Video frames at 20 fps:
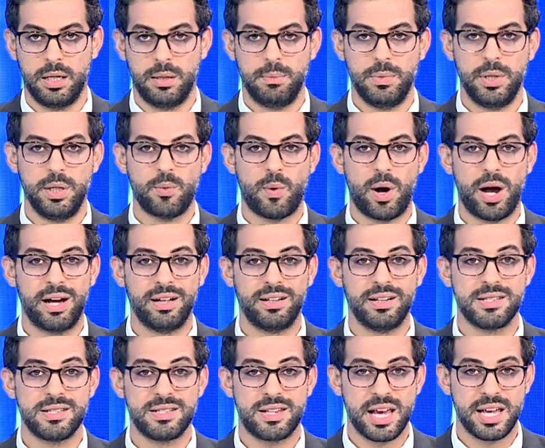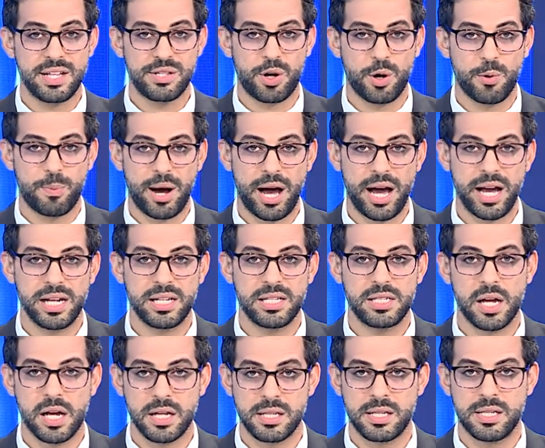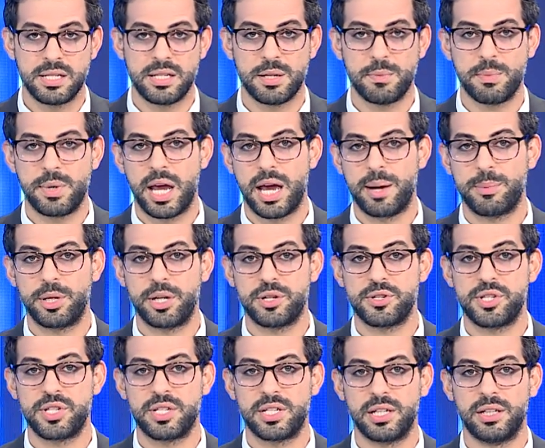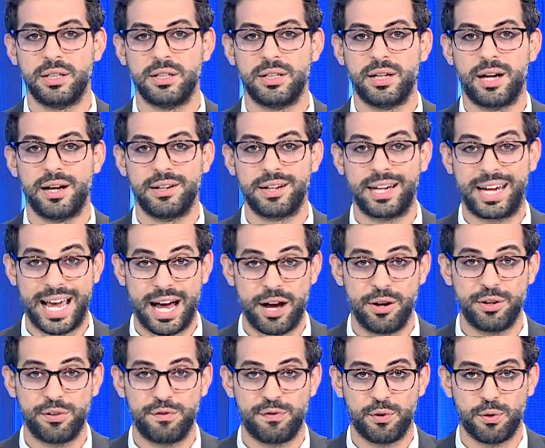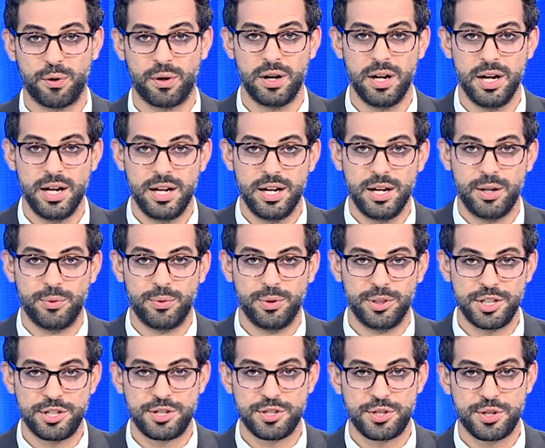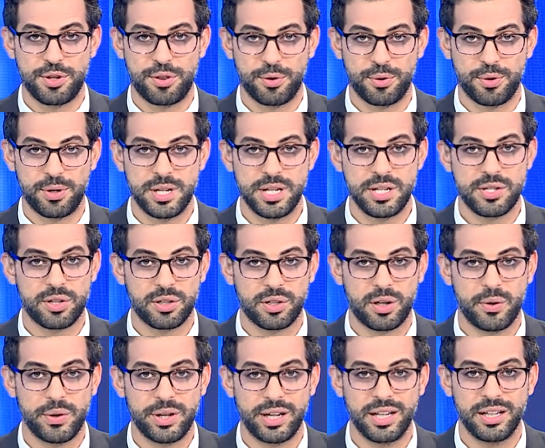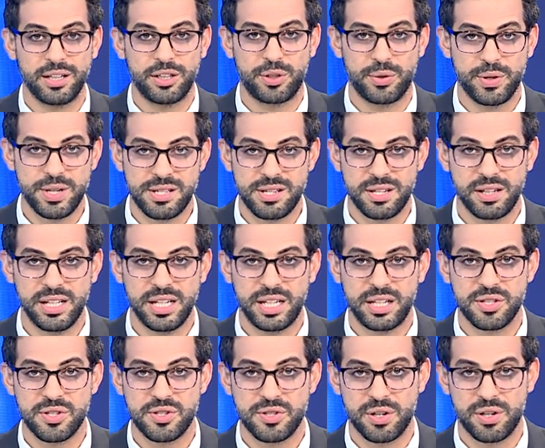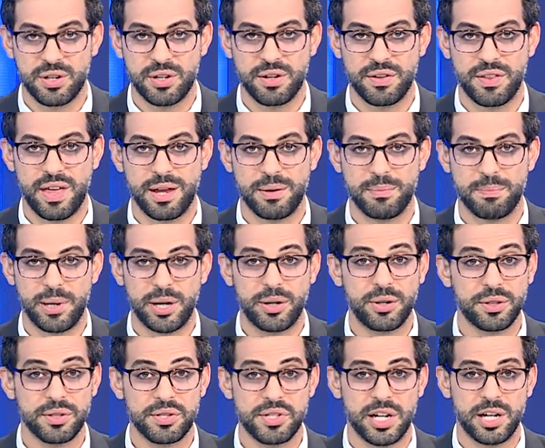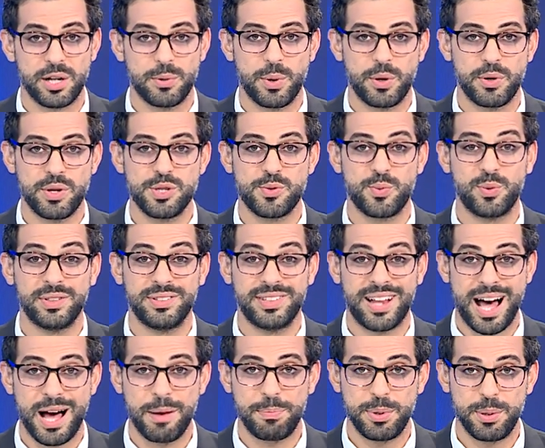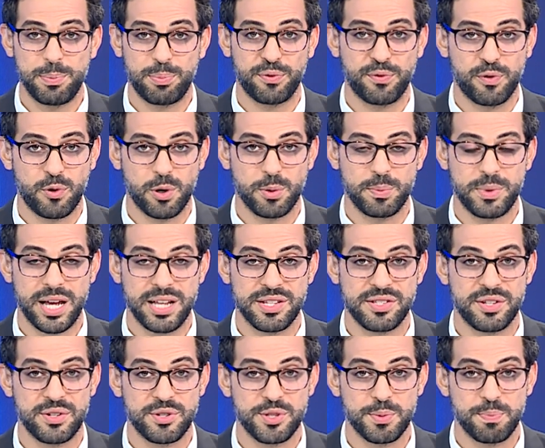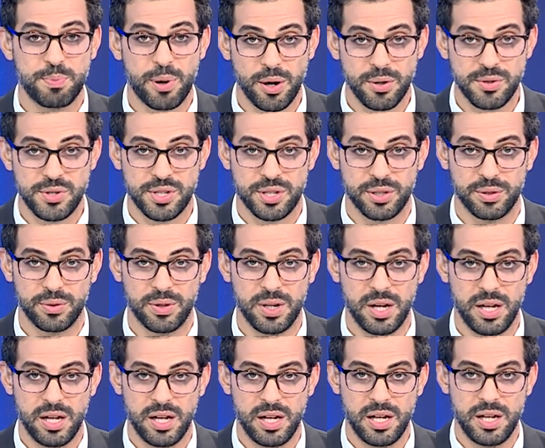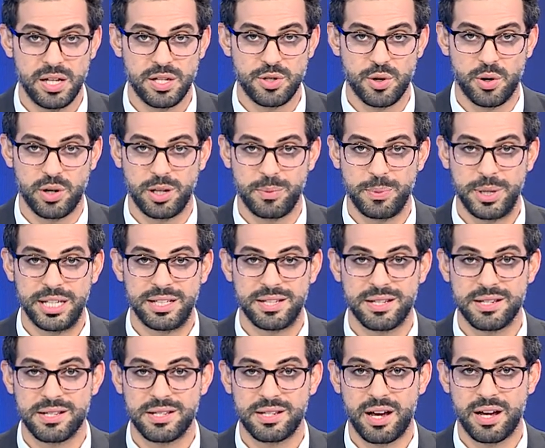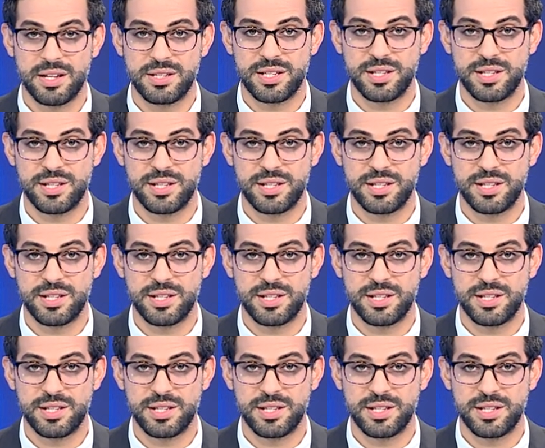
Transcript: Meanwhile, as days go by and dozens in Miami are still unaccounted for, religious authorities are growing increasingly concerned that burial ceremonies will not be performed as they're supposed to. Joining me to discuss